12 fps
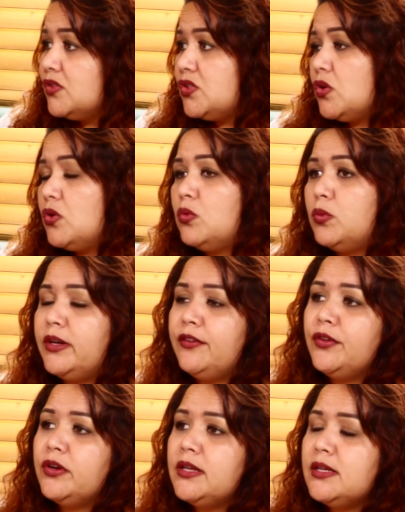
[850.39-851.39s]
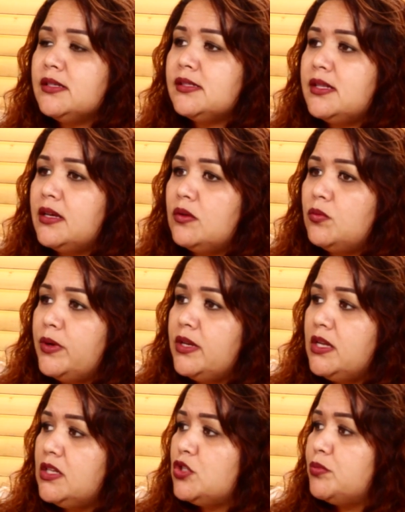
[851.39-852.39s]
So, whatever it is that we
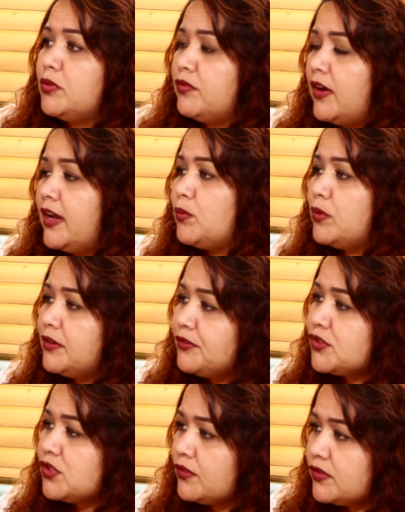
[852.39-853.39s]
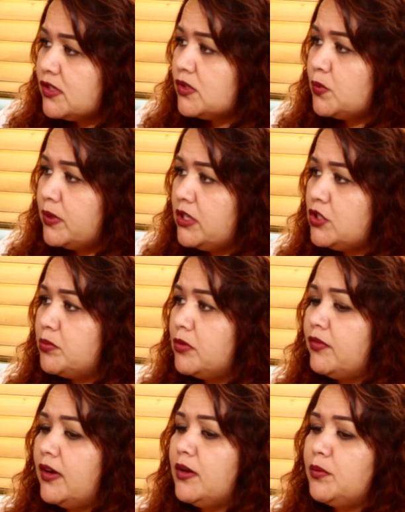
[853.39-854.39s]
need to provide, whatever services we need to
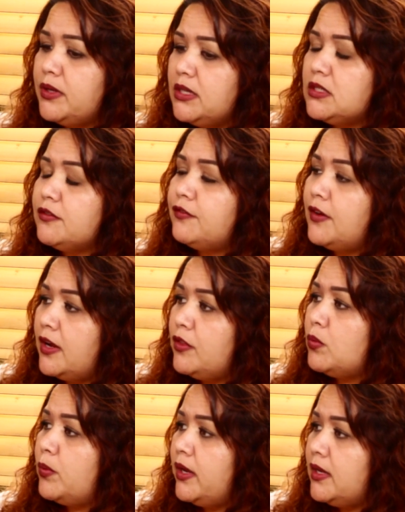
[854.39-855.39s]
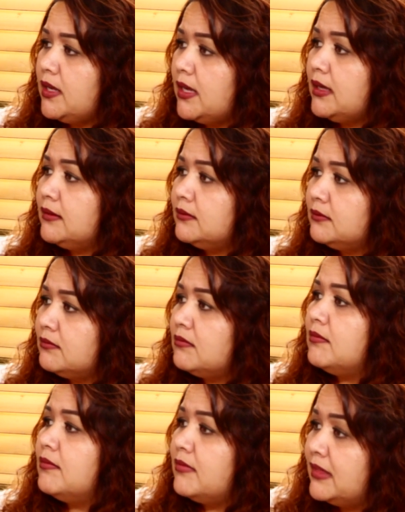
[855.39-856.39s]
provide, we need to find a way to get
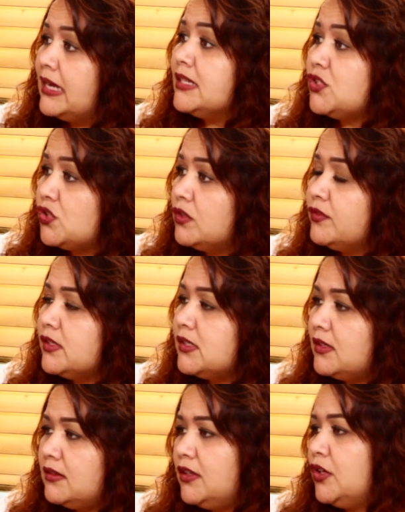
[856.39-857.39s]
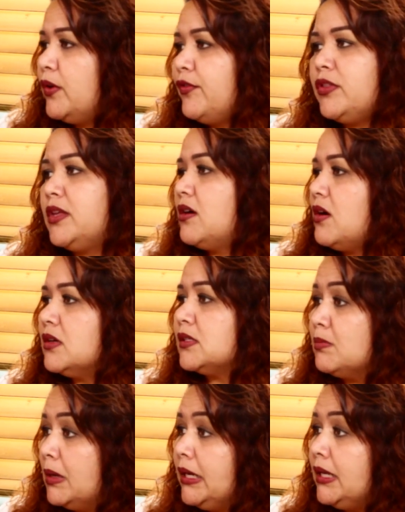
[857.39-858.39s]
that service and you know everything costs
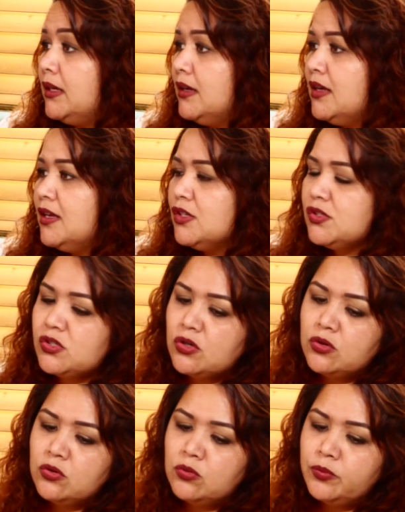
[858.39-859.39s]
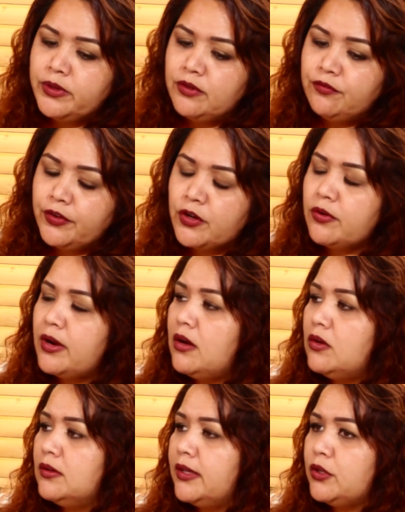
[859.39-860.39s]
money yeah so we figure
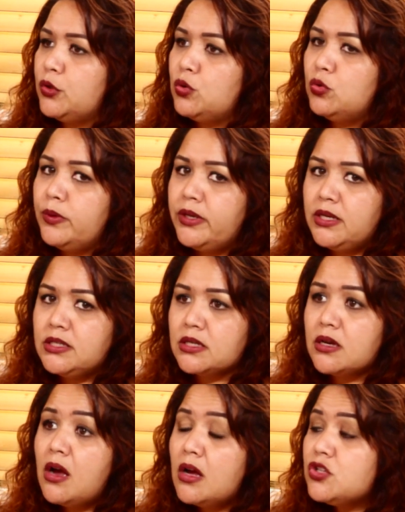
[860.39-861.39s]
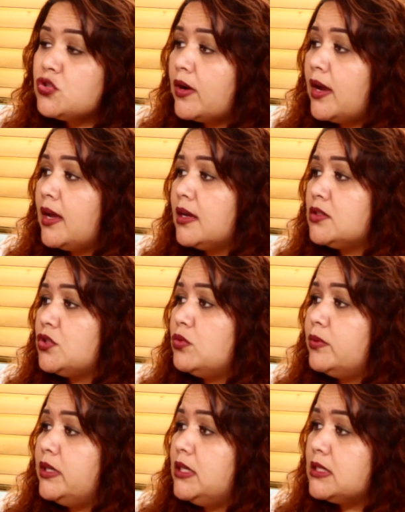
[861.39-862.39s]
out like who we need to contract who
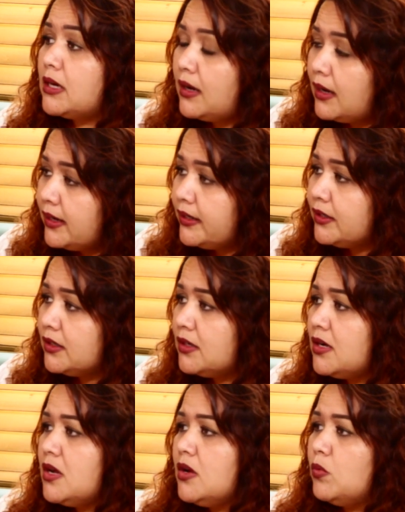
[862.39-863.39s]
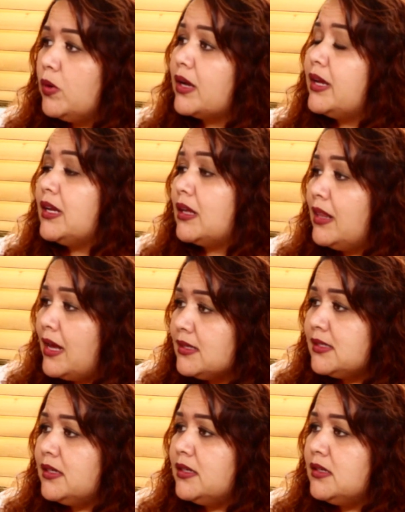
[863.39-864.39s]
we need to hire what kind of
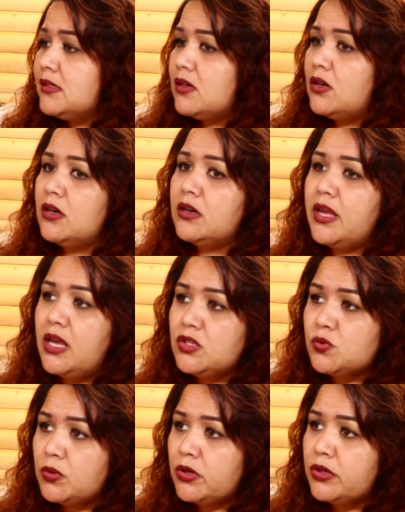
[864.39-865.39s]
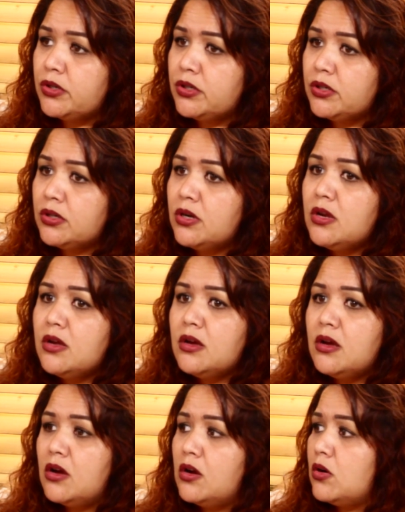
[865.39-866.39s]
classes our caseworker
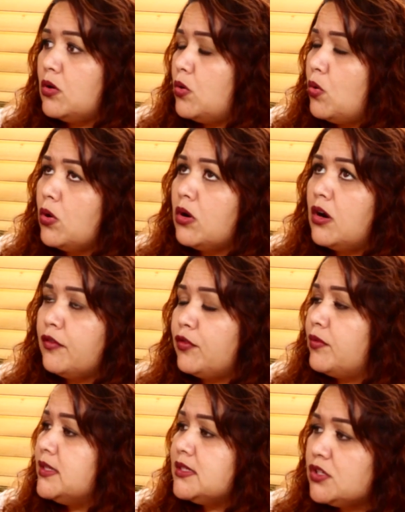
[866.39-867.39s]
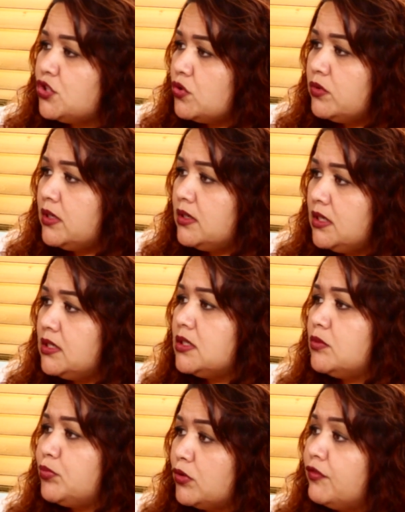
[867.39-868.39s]
uh, or our forensics unit need
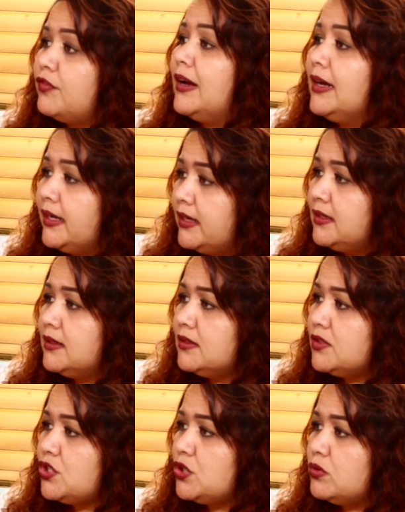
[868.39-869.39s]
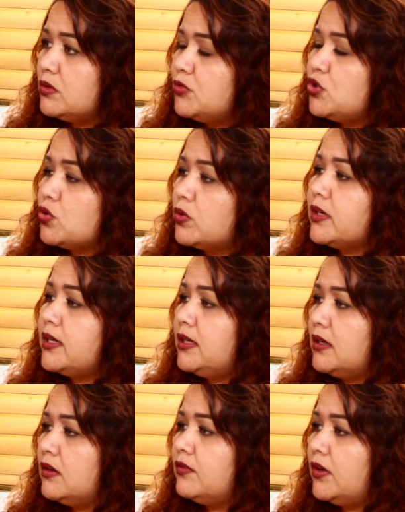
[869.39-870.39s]
to provide to the majority
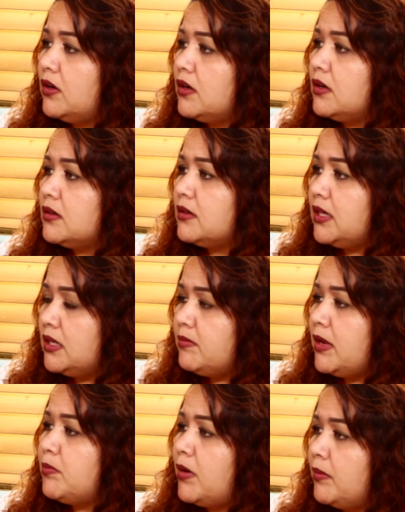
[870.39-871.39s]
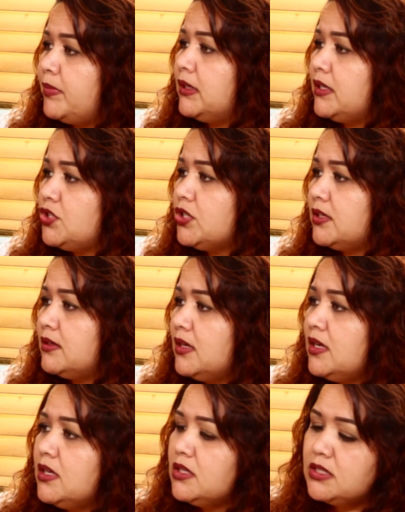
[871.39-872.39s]
of our inmate population
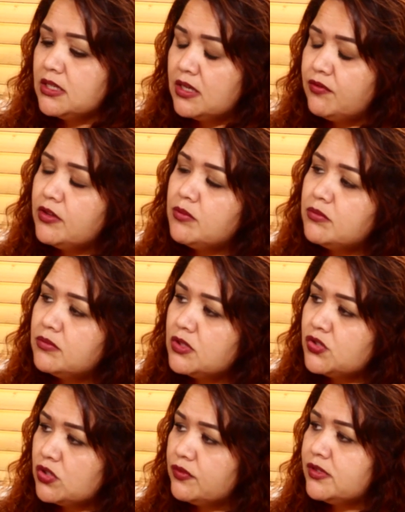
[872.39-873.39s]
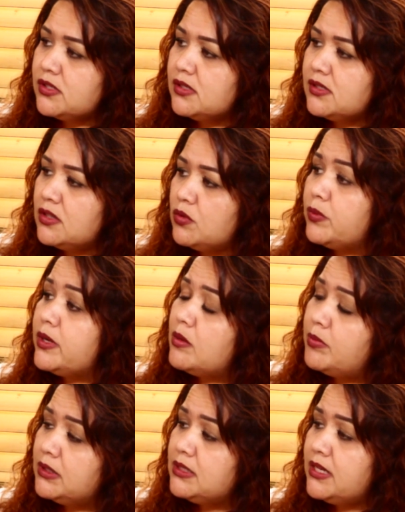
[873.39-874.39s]
mm -hmm. to give them the services and the
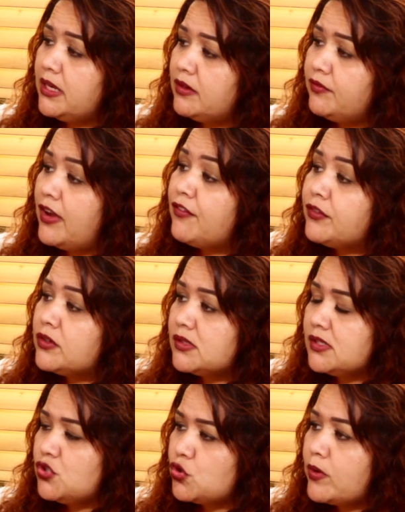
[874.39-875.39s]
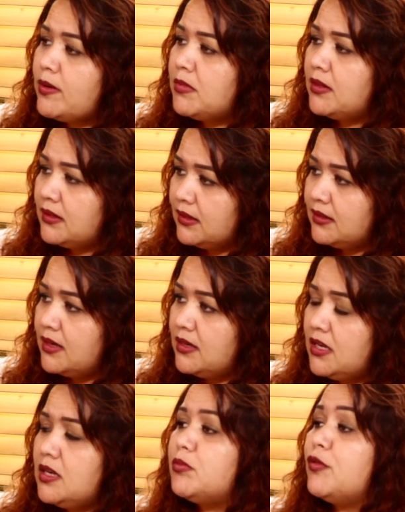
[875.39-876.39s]
rehabilitative efforts and treatment that they
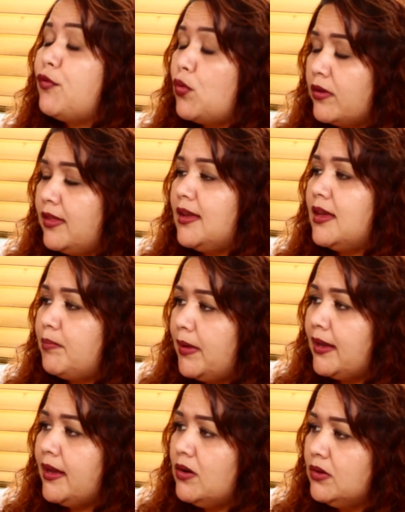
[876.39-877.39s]
need before they get back out.